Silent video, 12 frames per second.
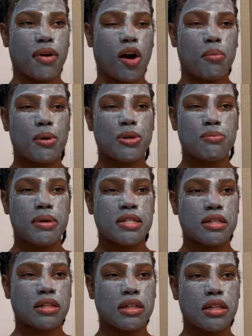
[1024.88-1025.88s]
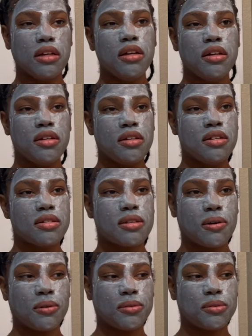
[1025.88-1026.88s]
almost basically.
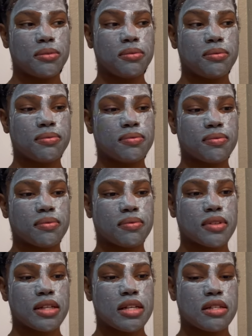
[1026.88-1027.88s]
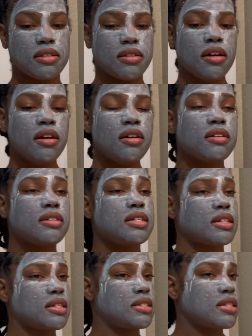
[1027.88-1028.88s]
So it there's a
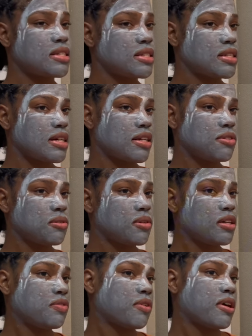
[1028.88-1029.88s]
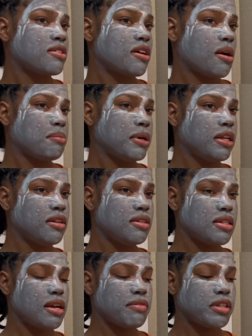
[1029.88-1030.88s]
consistent schedule as far as our meetings
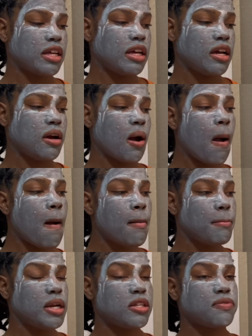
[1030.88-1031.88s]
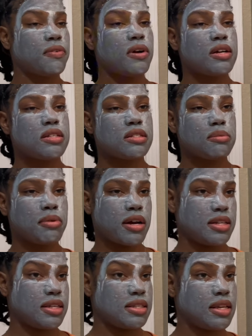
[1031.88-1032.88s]
and everything, but as far as the
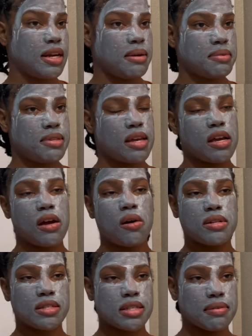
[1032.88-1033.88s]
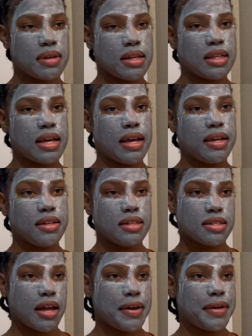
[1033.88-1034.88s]
projects that I have to take on and stuff like that, it's
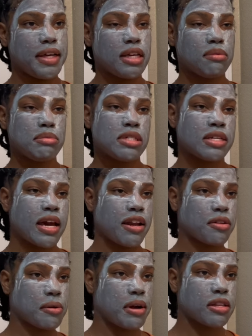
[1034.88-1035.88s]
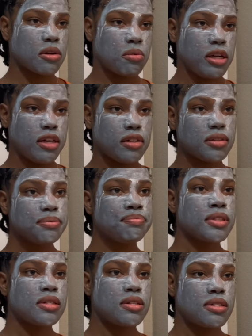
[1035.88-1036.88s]
like it can be scattered throughout the week.
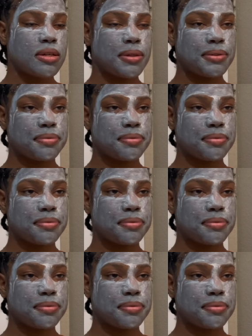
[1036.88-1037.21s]
So